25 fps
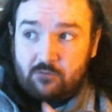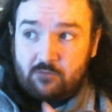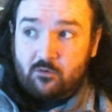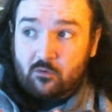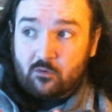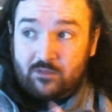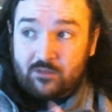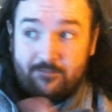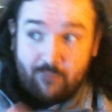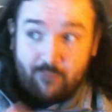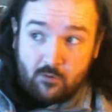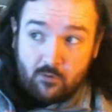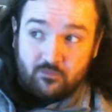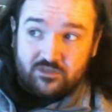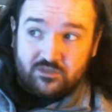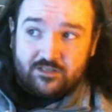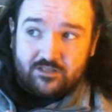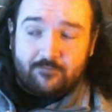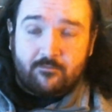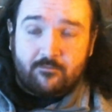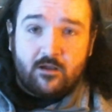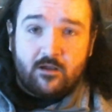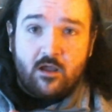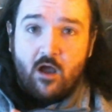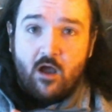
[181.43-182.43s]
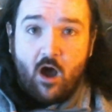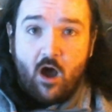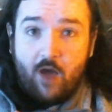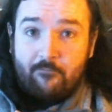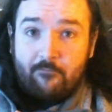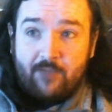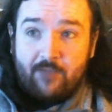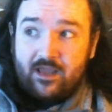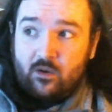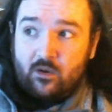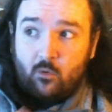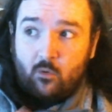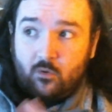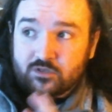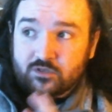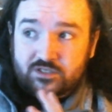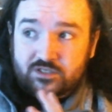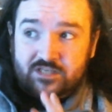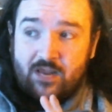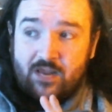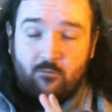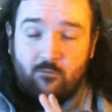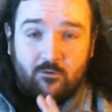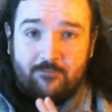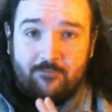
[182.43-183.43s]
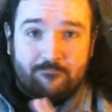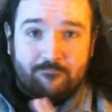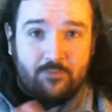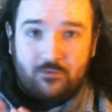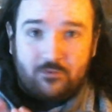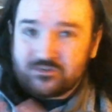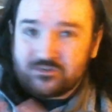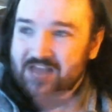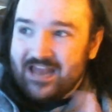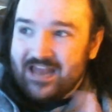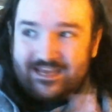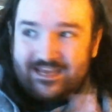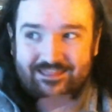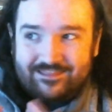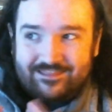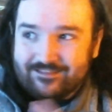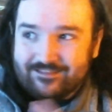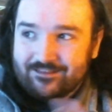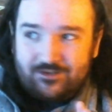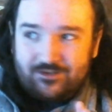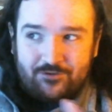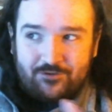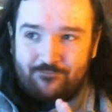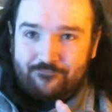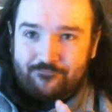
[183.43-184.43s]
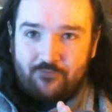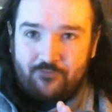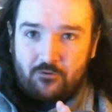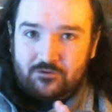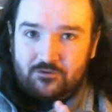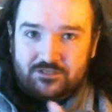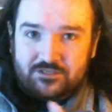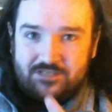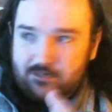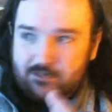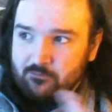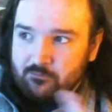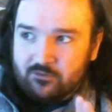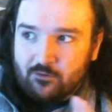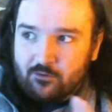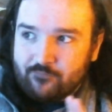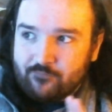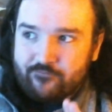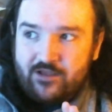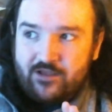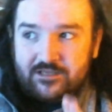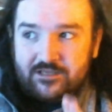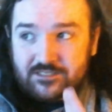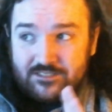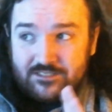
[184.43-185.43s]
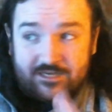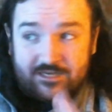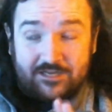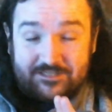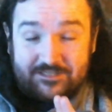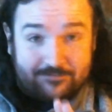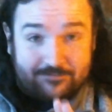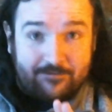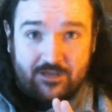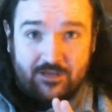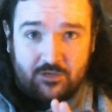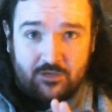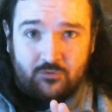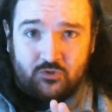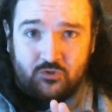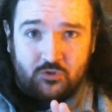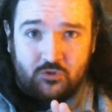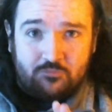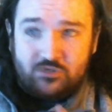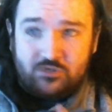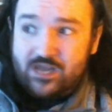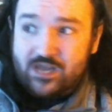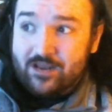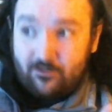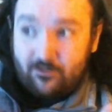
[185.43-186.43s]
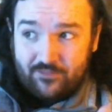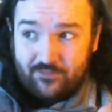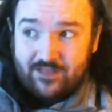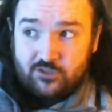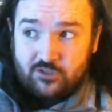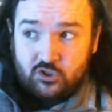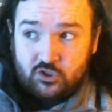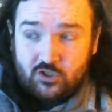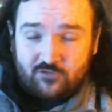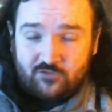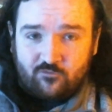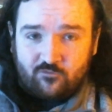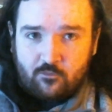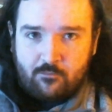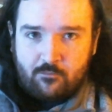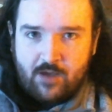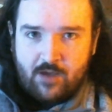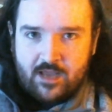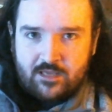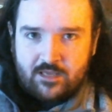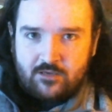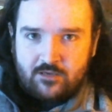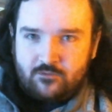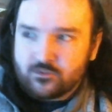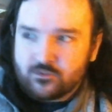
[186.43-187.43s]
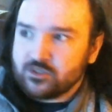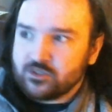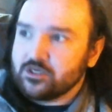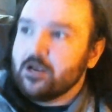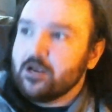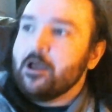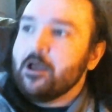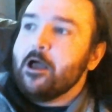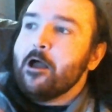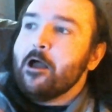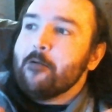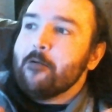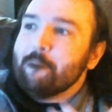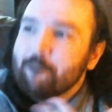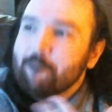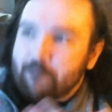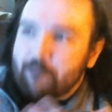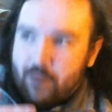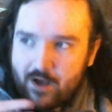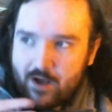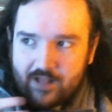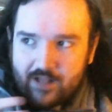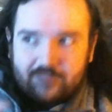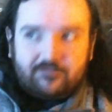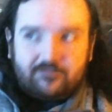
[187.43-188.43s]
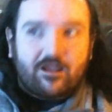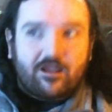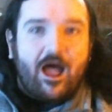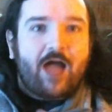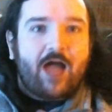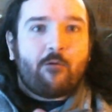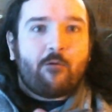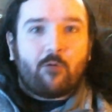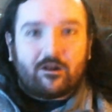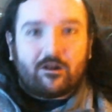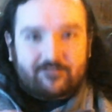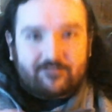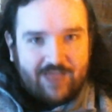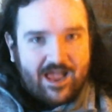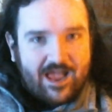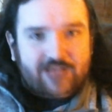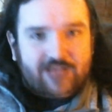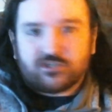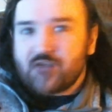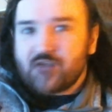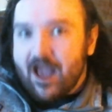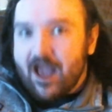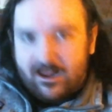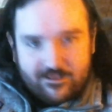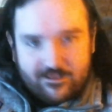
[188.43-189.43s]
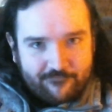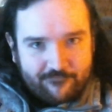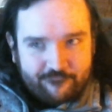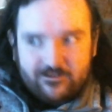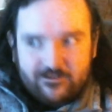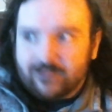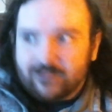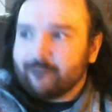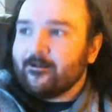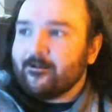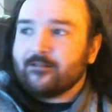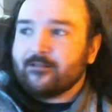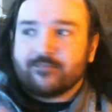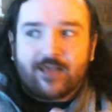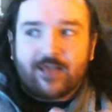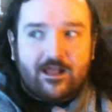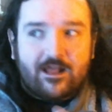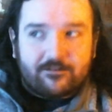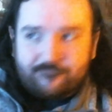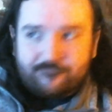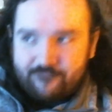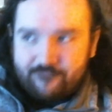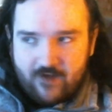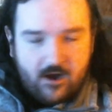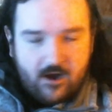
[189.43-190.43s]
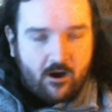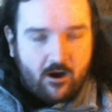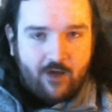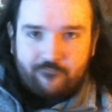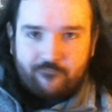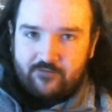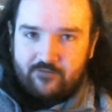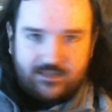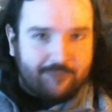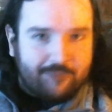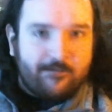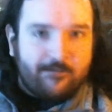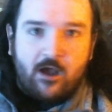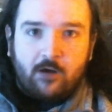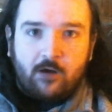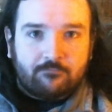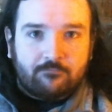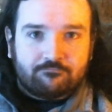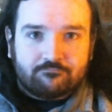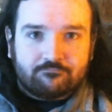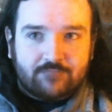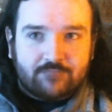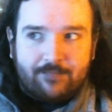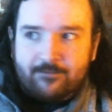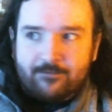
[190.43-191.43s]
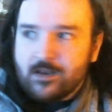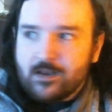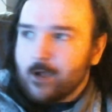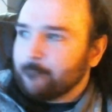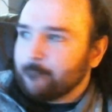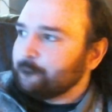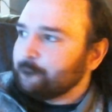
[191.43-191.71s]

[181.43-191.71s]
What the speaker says: only post them on my courses. I wouldn't post anything that you folks did with your faces in it to my YouTube channel. That's just for my use. But I wanted to ask, so how do you feel about that? Fire off an email. Let me know.